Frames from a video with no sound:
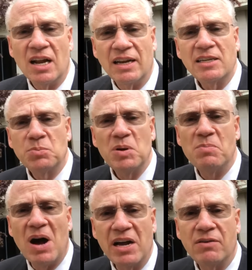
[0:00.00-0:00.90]
let's be
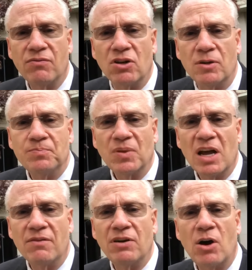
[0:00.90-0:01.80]
mindful
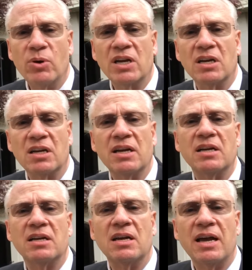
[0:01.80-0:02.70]
of how we can get
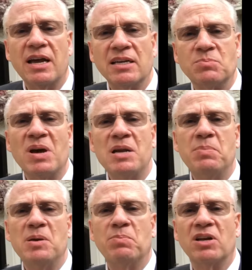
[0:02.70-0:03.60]
as many
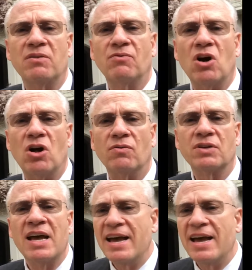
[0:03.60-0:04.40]
people involved,